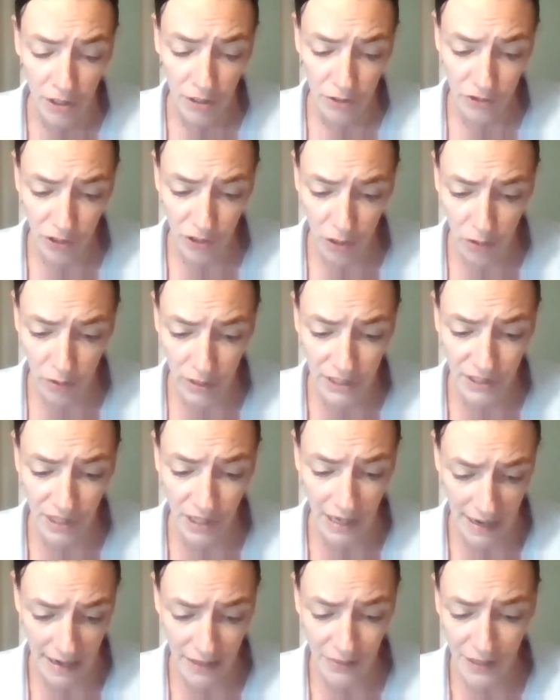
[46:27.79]
So is
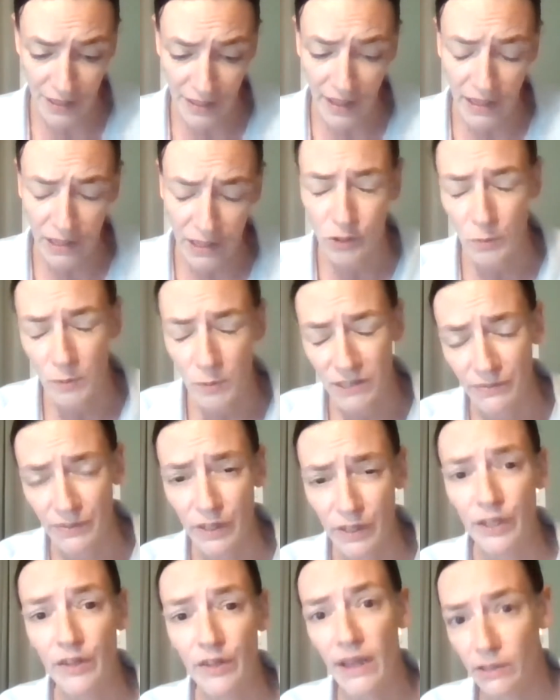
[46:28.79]
there anything that you
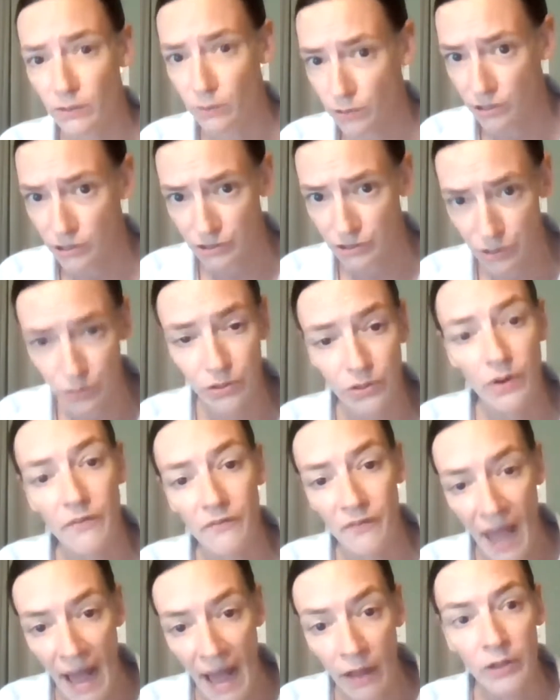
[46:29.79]
specifically look to
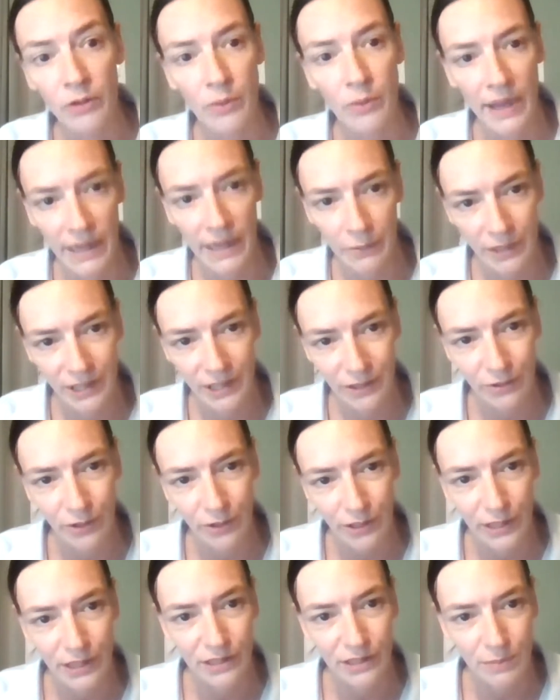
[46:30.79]
evaluate when you're
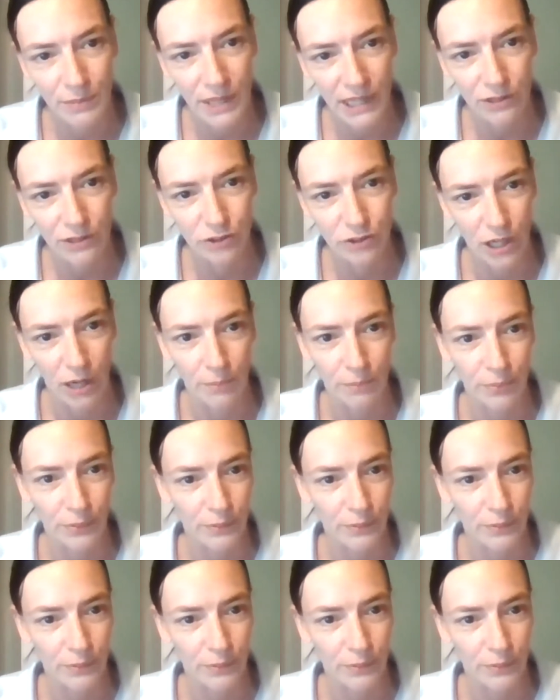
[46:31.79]
looking to make a jump?